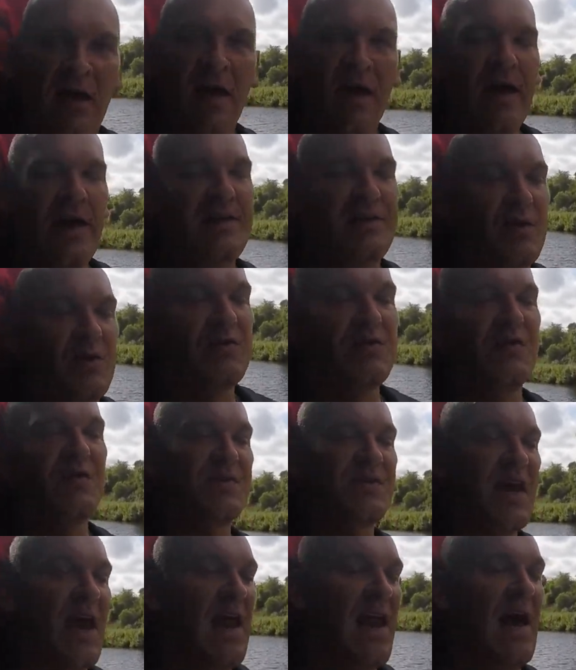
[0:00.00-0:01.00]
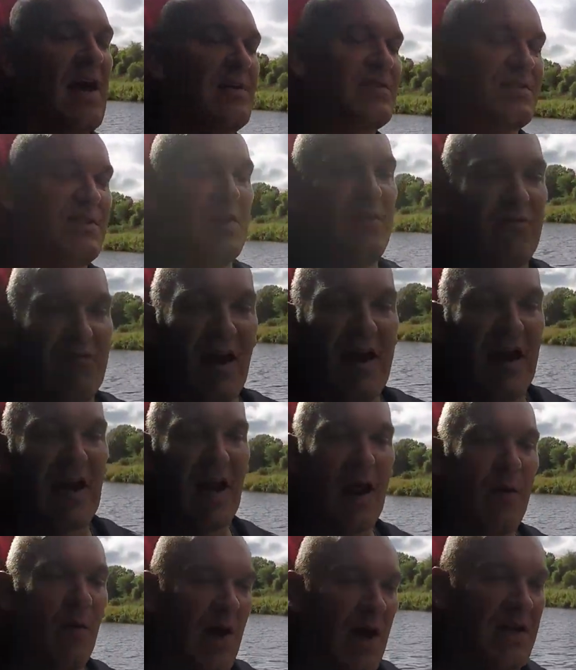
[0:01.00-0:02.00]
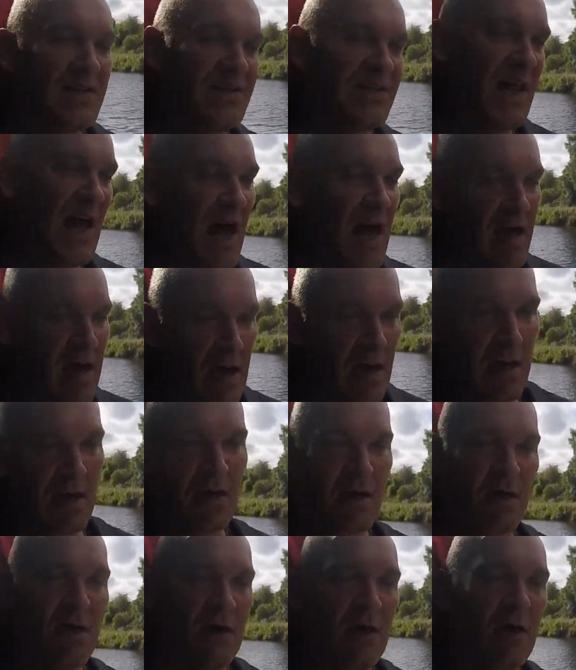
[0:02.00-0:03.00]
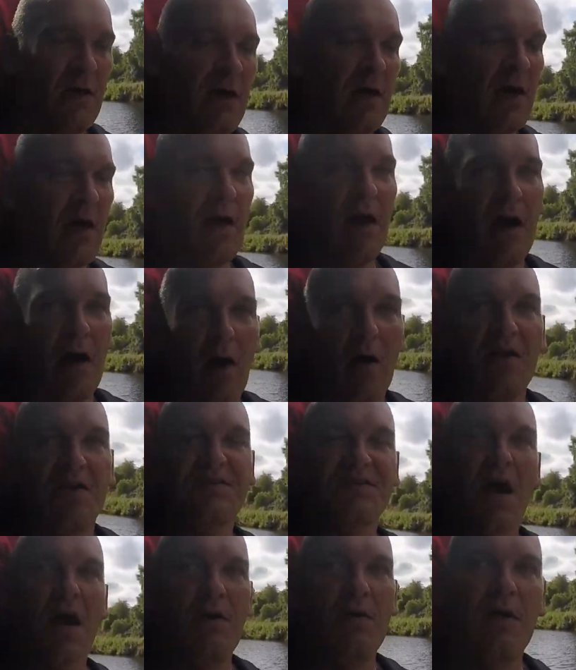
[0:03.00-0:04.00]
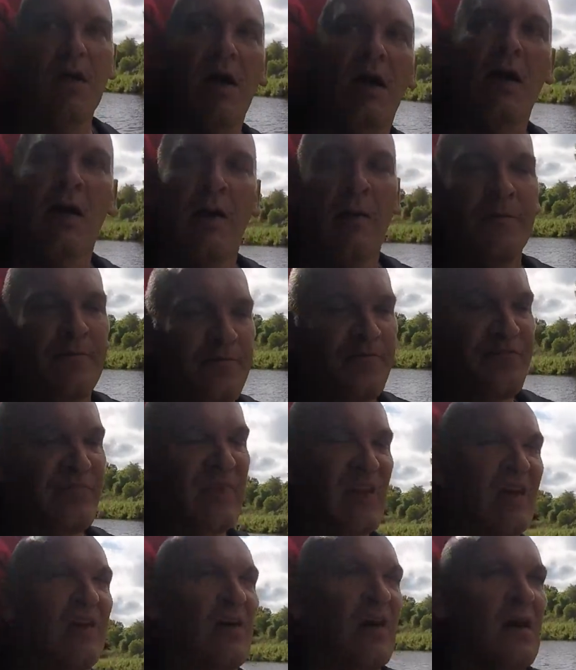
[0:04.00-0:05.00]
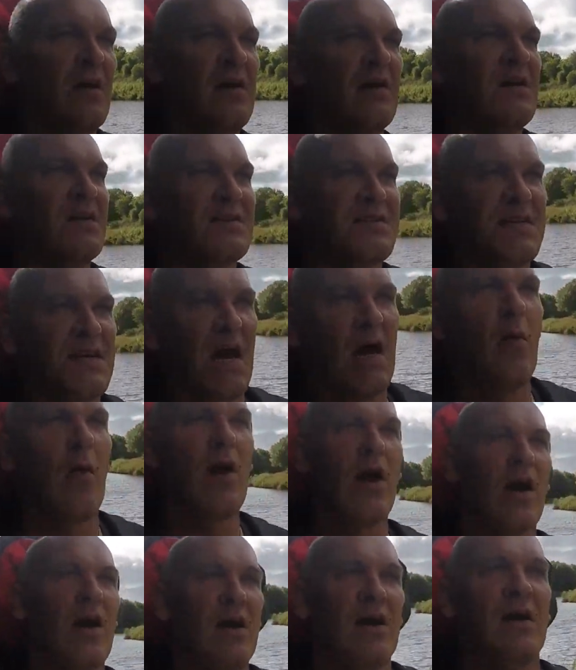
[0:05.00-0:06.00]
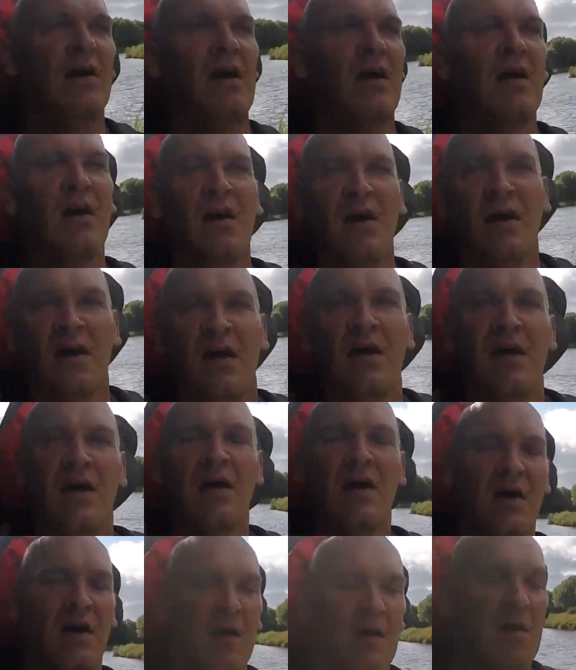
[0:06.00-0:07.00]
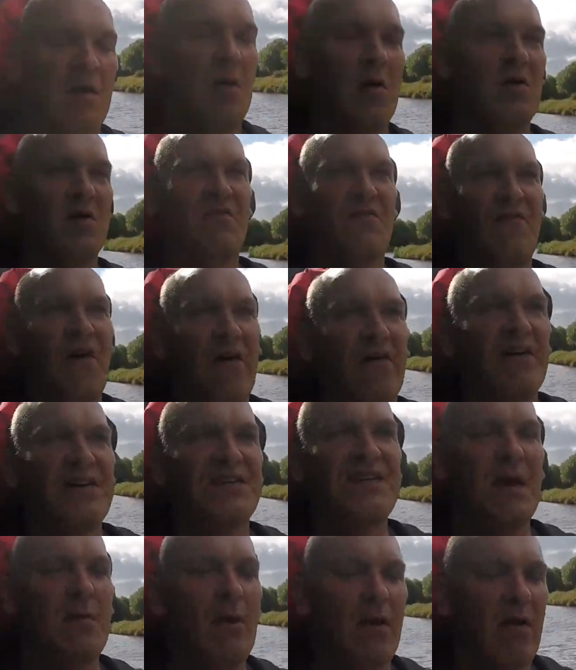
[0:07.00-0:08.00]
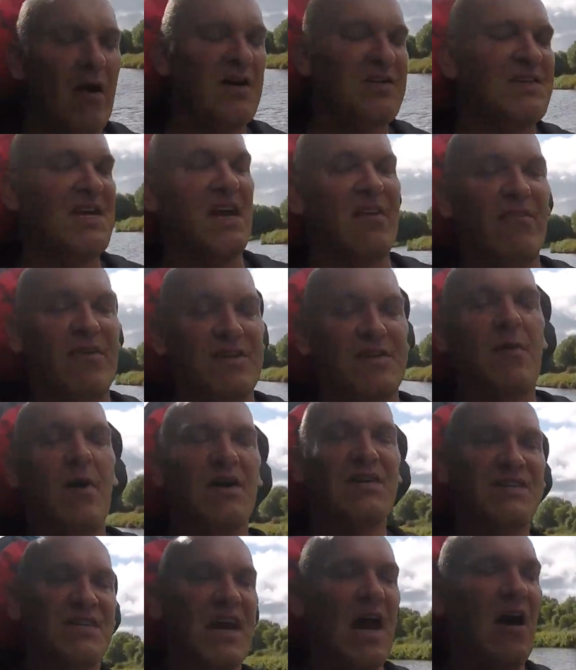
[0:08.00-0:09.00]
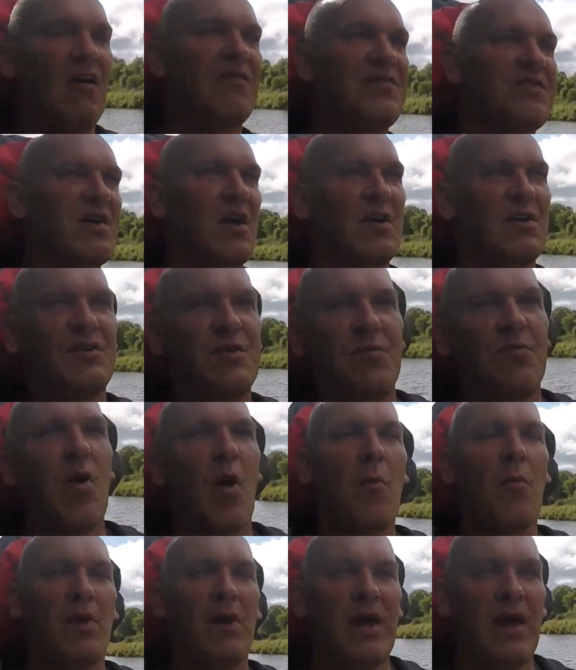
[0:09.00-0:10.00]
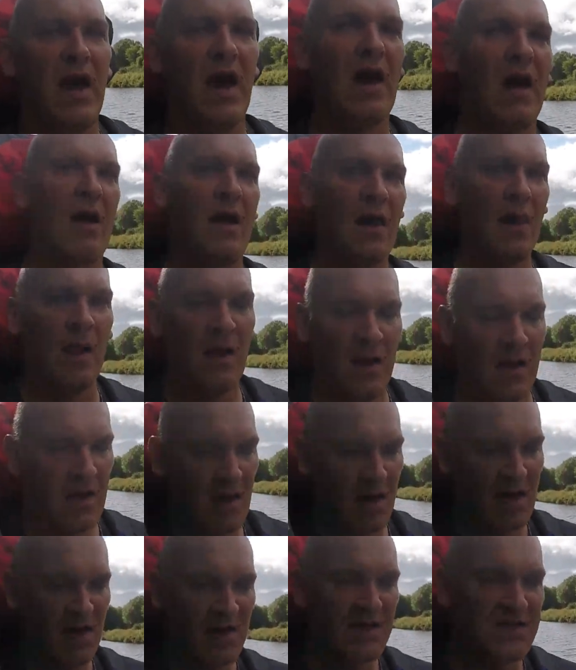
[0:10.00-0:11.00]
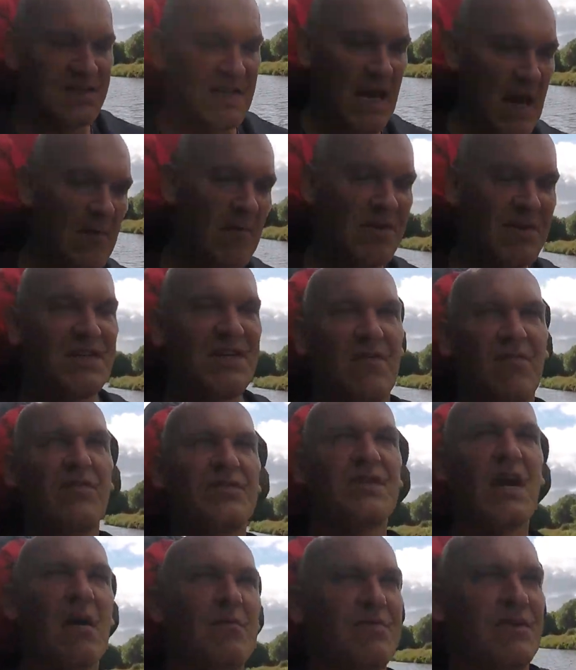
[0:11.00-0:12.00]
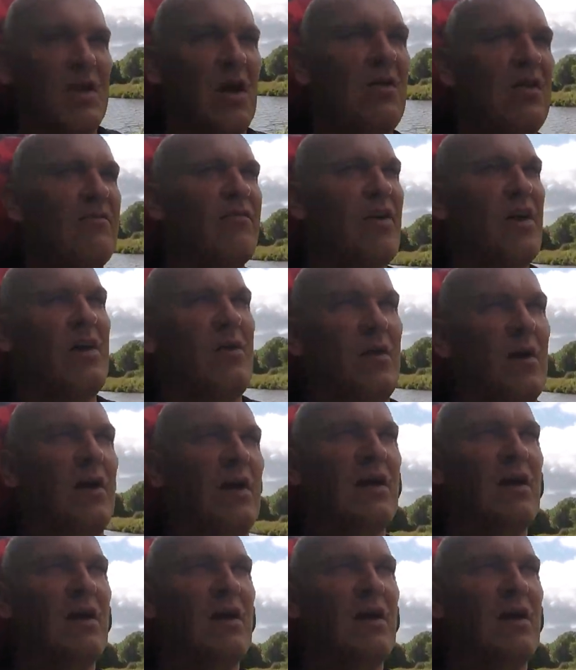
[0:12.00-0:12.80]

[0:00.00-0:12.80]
he's also setting out to do the Great Glen Way today on his own. So very similar itinerary to myself, so I should probably see him several times along the route.